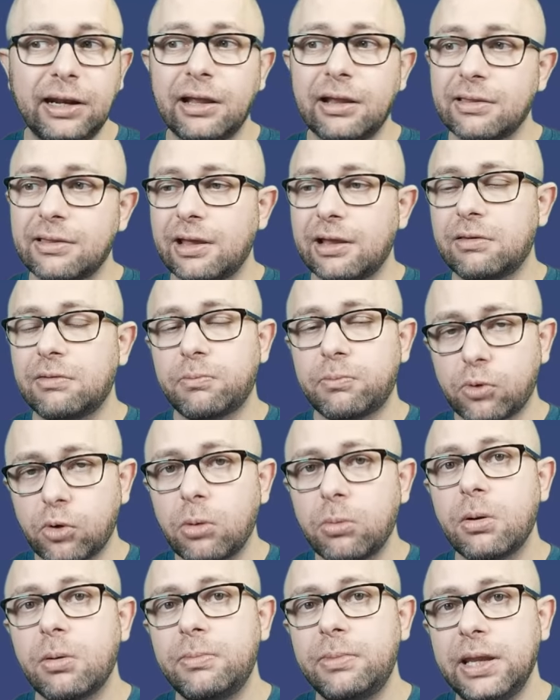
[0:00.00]
and that's
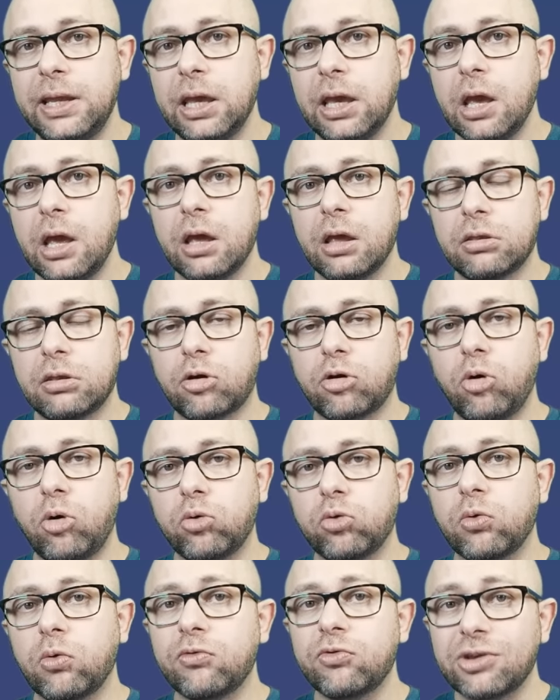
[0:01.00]
probably the
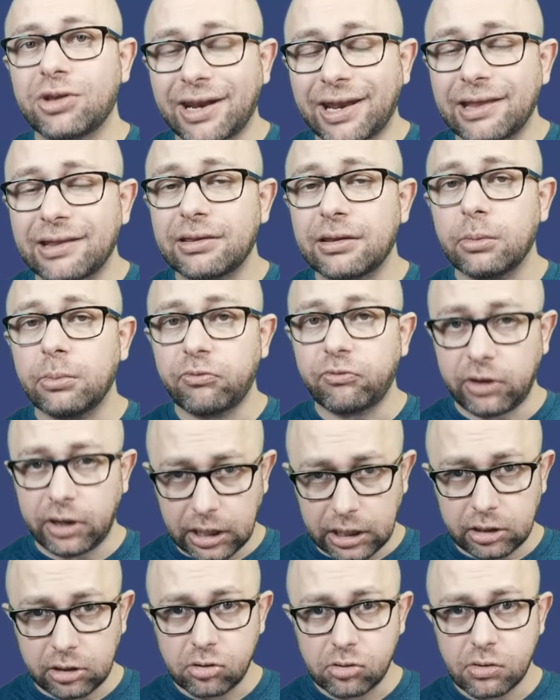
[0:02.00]
cause of the random
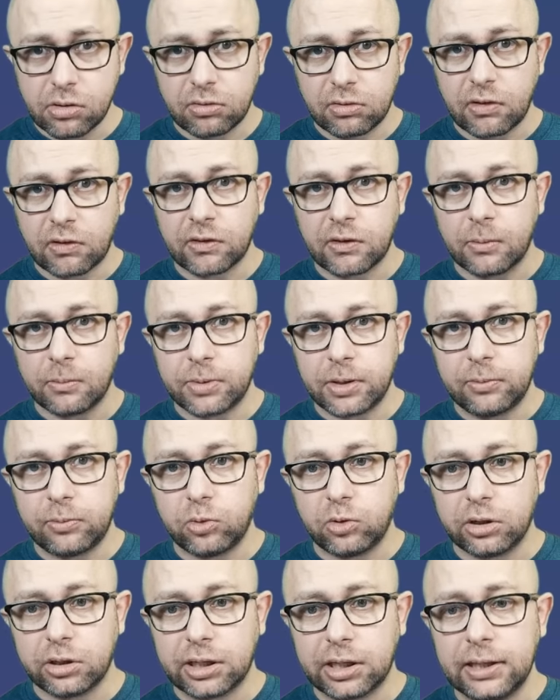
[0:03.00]
failures that some
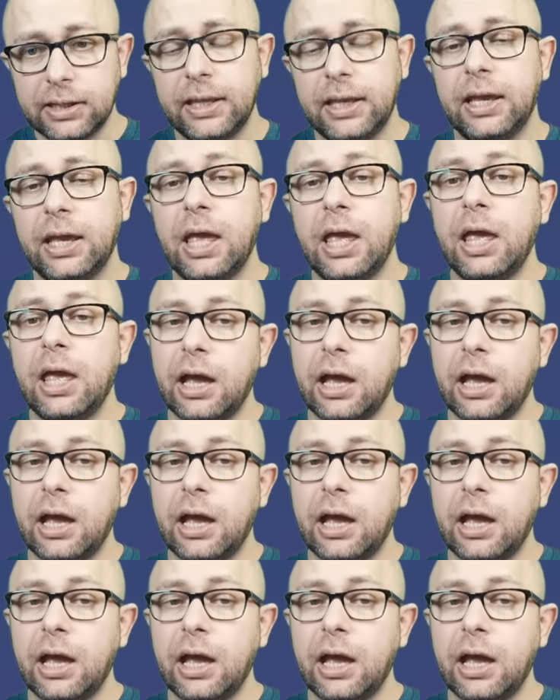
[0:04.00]
people are getting,